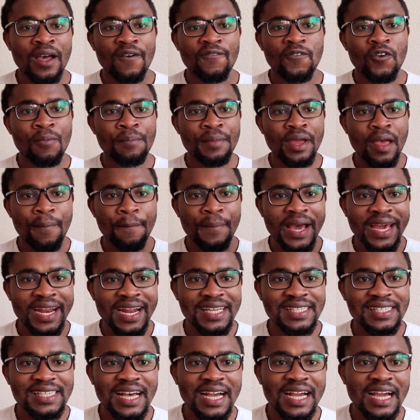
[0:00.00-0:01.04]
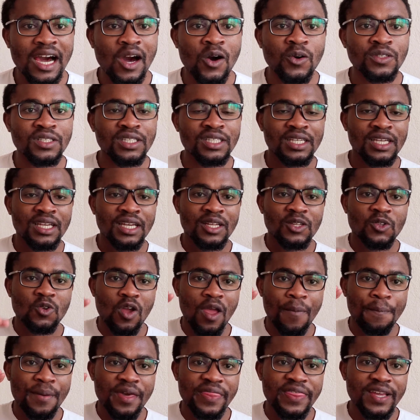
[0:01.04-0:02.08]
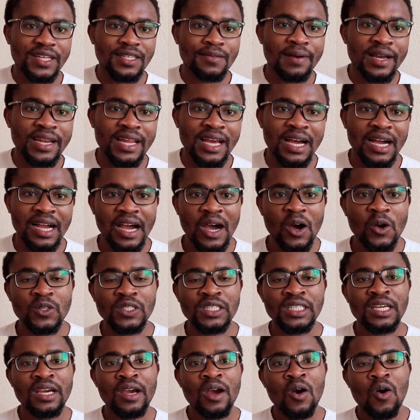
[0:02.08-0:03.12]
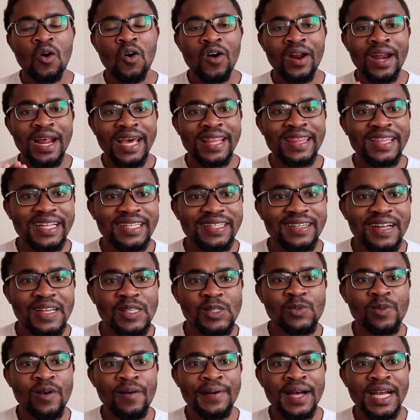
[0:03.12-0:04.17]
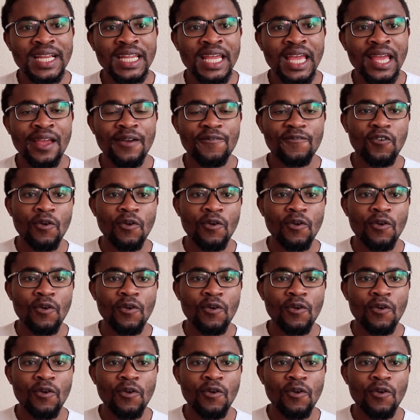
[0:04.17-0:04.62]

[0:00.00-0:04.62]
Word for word: from a Binance account to a perfect money account or rather transfer money